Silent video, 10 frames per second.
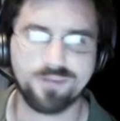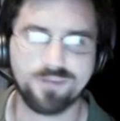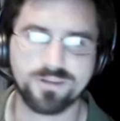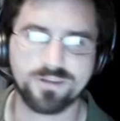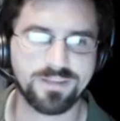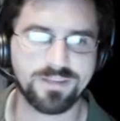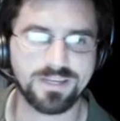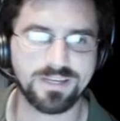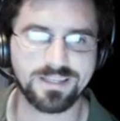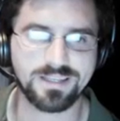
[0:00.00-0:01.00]
I don't really
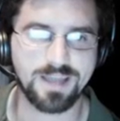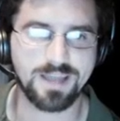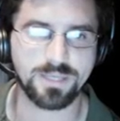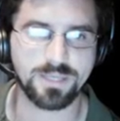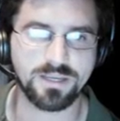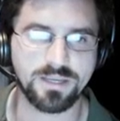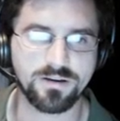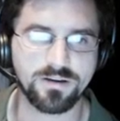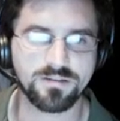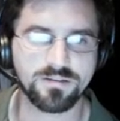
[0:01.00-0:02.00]
even need to copy it
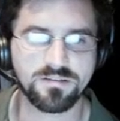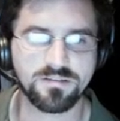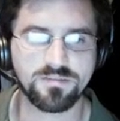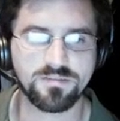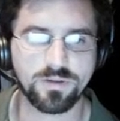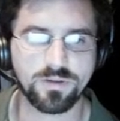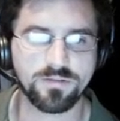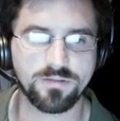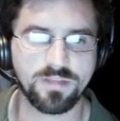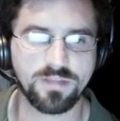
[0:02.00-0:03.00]
here because this is one
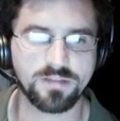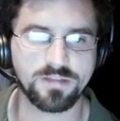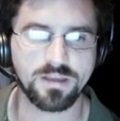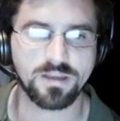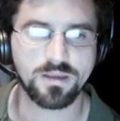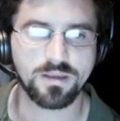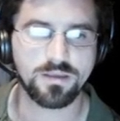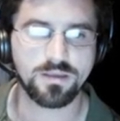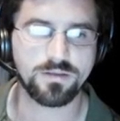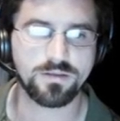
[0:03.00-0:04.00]
of those things that
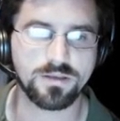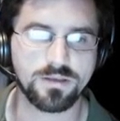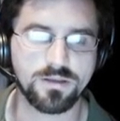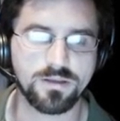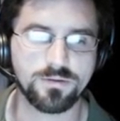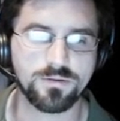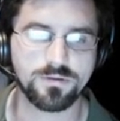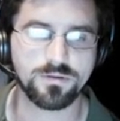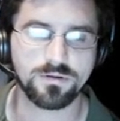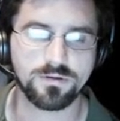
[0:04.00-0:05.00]
you can
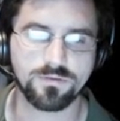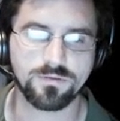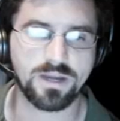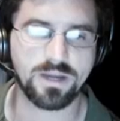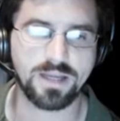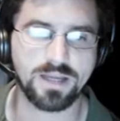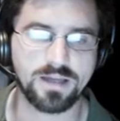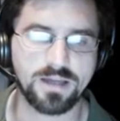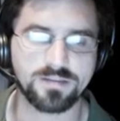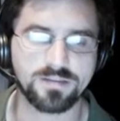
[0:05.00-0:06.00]
do right in
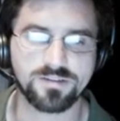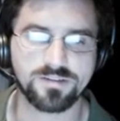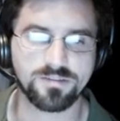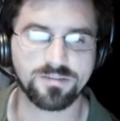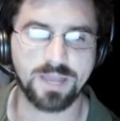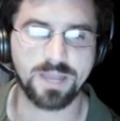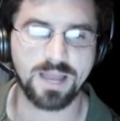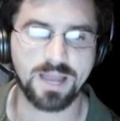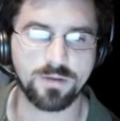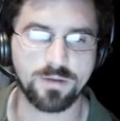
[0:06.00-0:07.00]
Alex just by
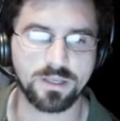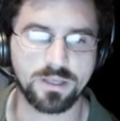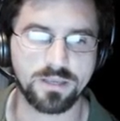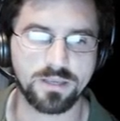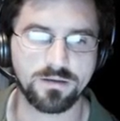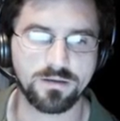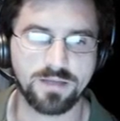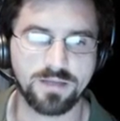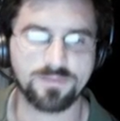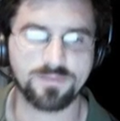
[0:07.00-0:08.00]
eyeballing it. You
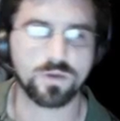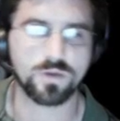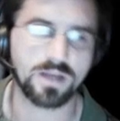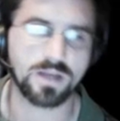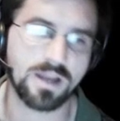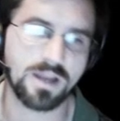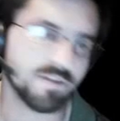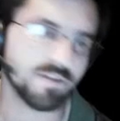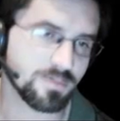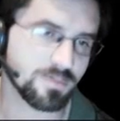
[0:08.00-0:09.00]
don't have to work it out
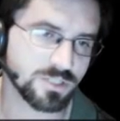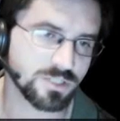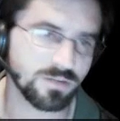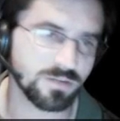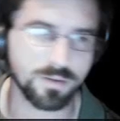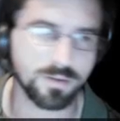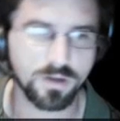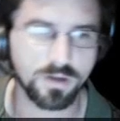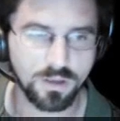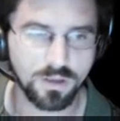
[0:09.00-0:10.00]
on a separate sheet of
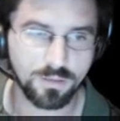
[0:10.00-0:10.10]
paper.